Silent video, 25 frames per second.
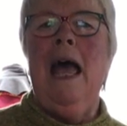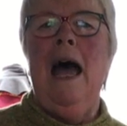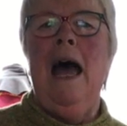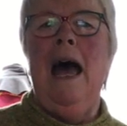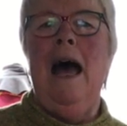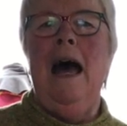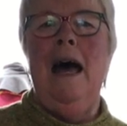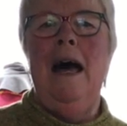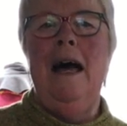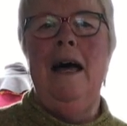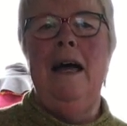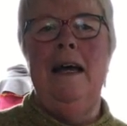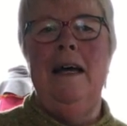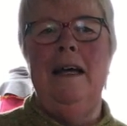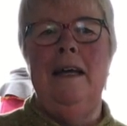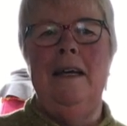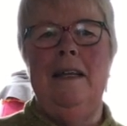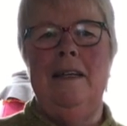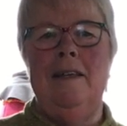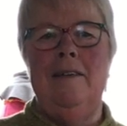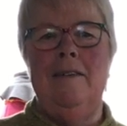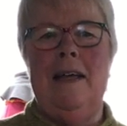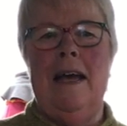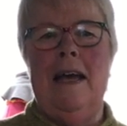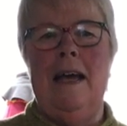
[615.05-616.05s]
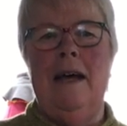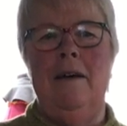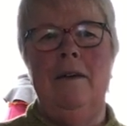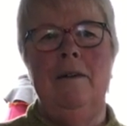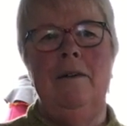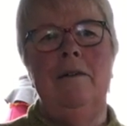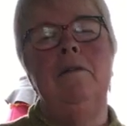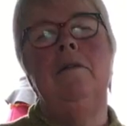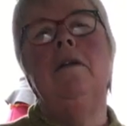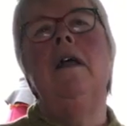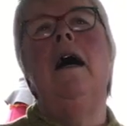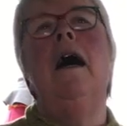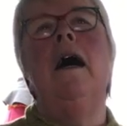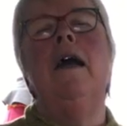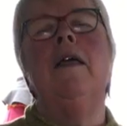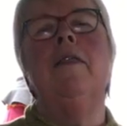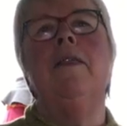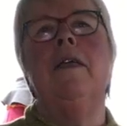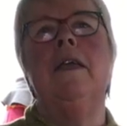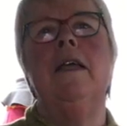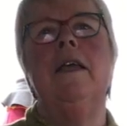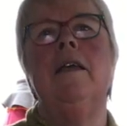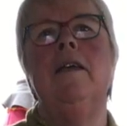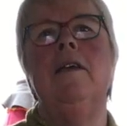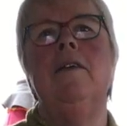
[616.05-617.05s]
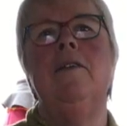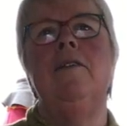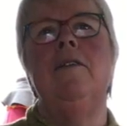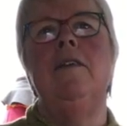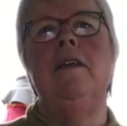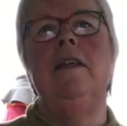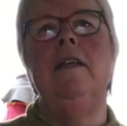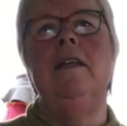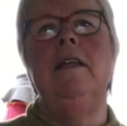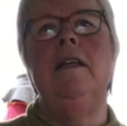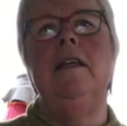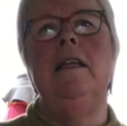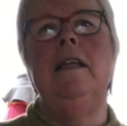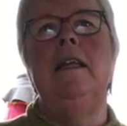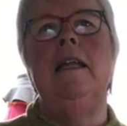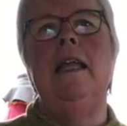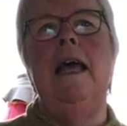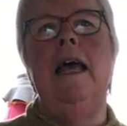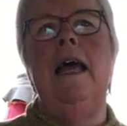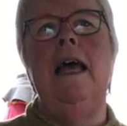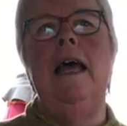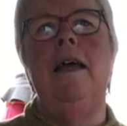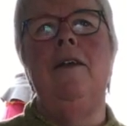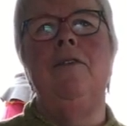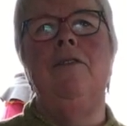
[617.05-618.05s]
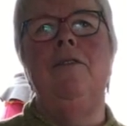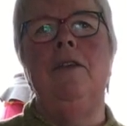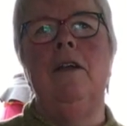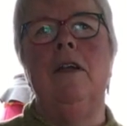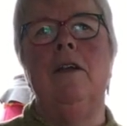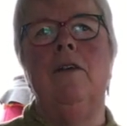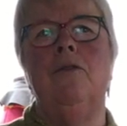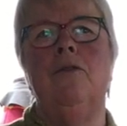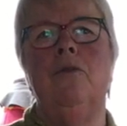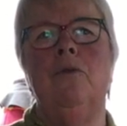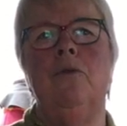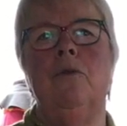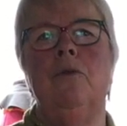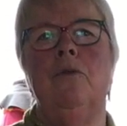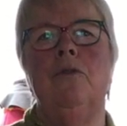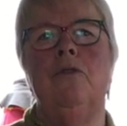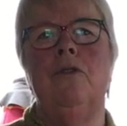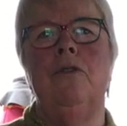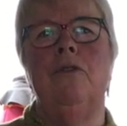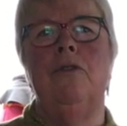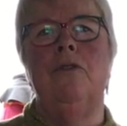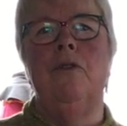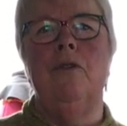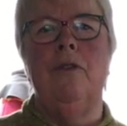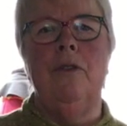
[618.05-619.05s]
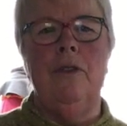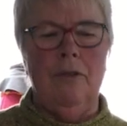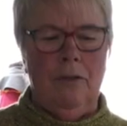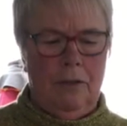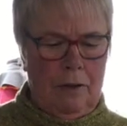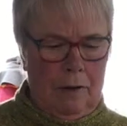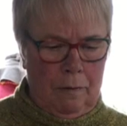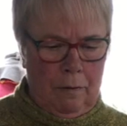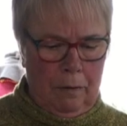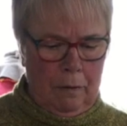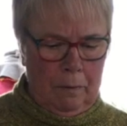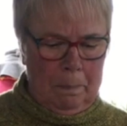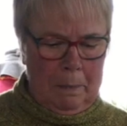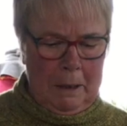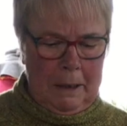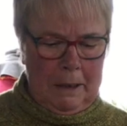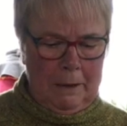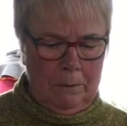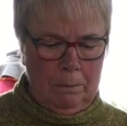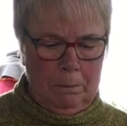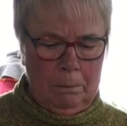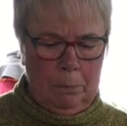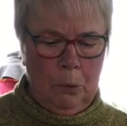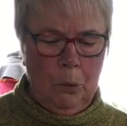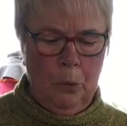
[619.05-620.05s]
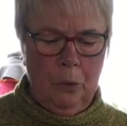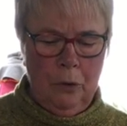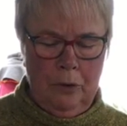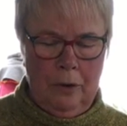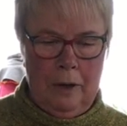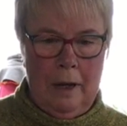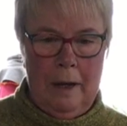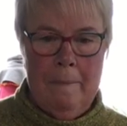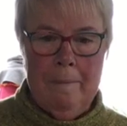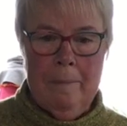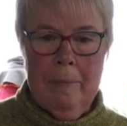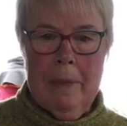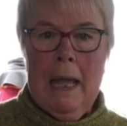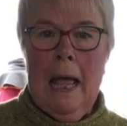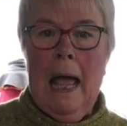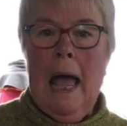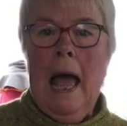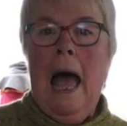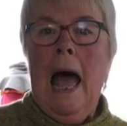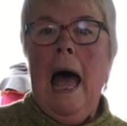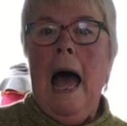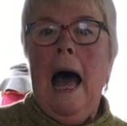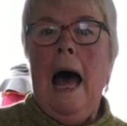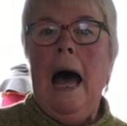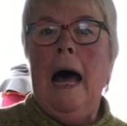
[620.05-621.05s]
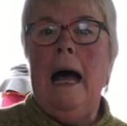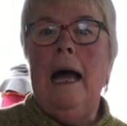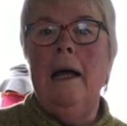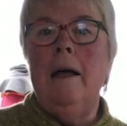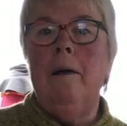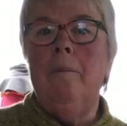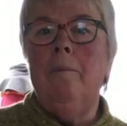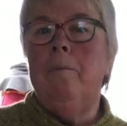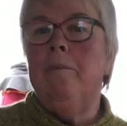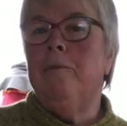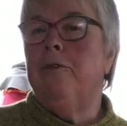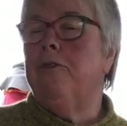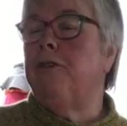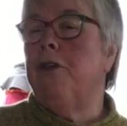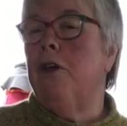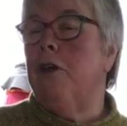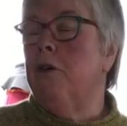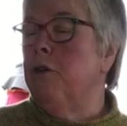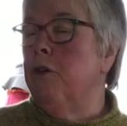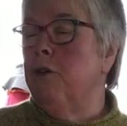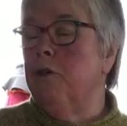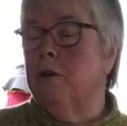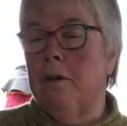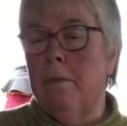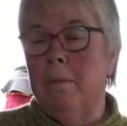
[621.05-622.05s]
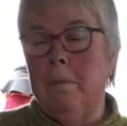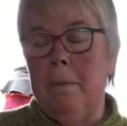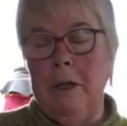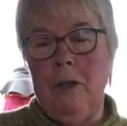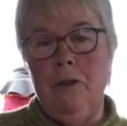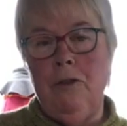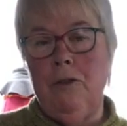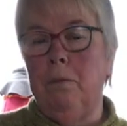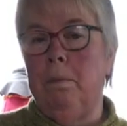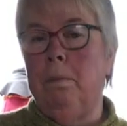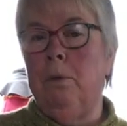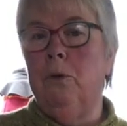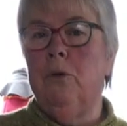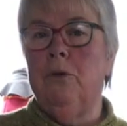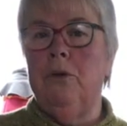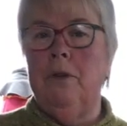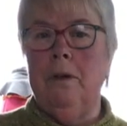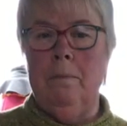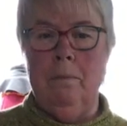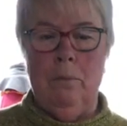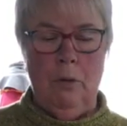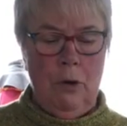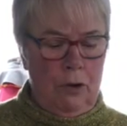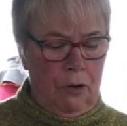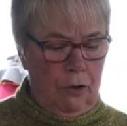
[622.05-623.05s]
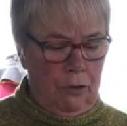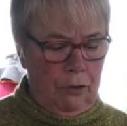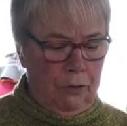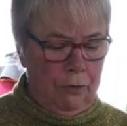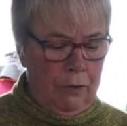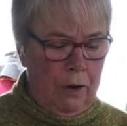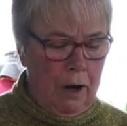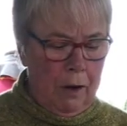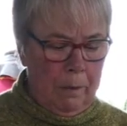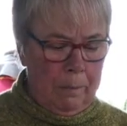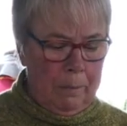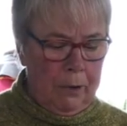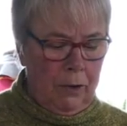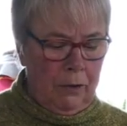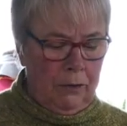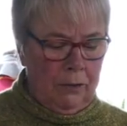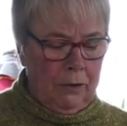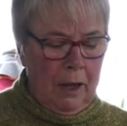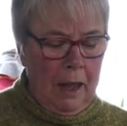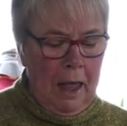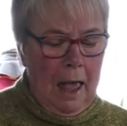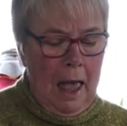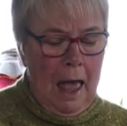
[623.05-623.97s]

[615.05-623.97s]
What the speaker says: down, I think it's in Essex or just on the Suffolk border. So you can be supporting British farmers.